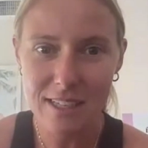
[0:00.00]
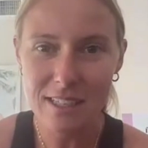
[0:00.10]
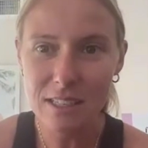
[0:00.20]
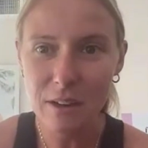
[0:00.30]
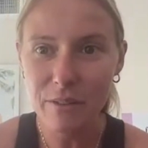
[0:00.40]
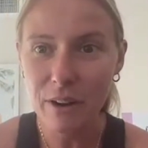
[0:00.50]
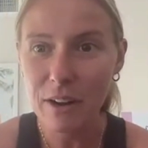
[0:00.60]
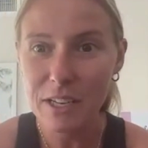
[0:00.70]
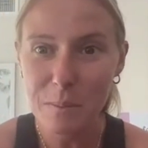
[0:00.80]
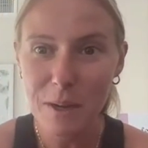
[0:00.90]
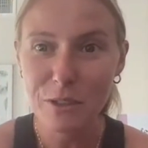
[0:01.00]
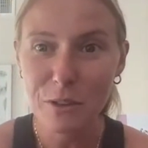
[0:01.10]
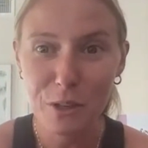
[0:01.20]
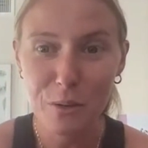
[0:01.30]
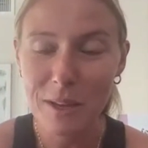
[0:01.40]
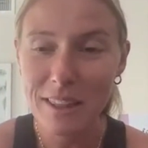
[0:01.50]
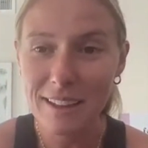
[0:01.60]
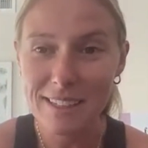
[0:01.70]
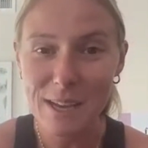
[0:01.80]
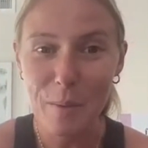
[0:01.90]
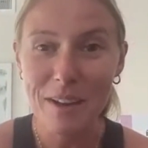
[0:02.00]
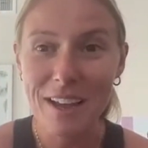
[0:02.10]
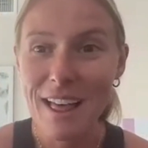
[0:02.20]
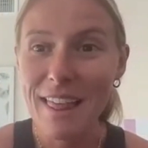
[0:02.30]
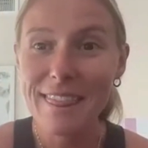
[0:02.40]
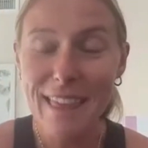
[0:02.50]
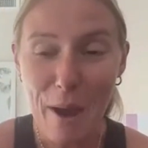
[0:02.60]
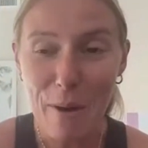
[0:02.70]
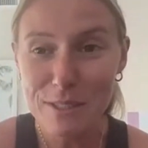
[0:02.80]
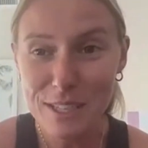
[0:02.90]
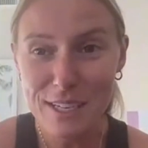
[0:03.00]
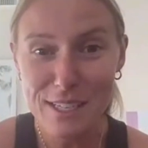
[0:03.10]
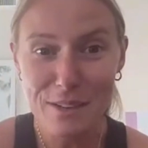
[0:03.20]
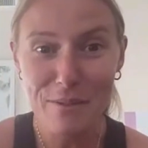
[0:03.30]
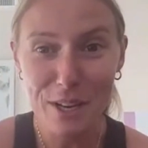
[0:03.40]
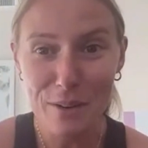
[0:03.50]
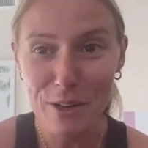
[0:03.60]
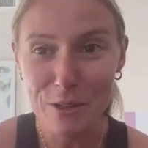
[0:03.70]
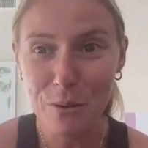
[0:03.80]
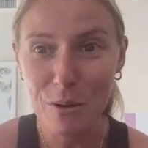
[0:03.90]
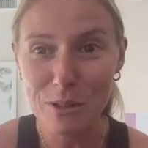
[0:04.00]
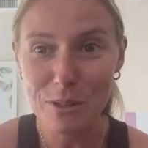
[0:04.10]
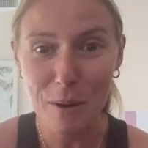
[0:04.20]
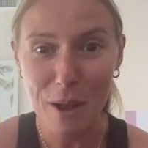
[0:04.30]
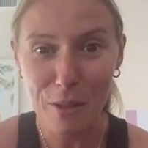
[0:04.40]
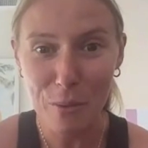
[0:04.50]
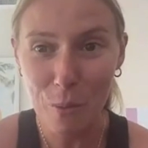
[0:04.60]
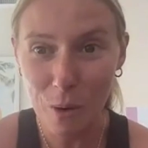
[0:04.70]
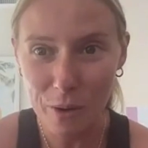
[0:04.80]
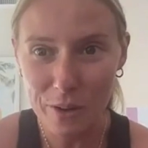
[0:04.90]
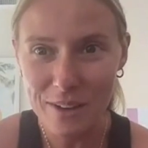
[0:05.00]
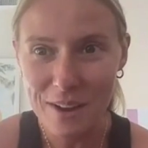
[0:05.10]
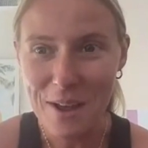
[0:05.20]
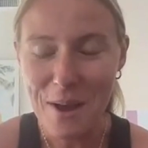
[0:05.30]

This is a very special human that's helped thousands of individuals around the world,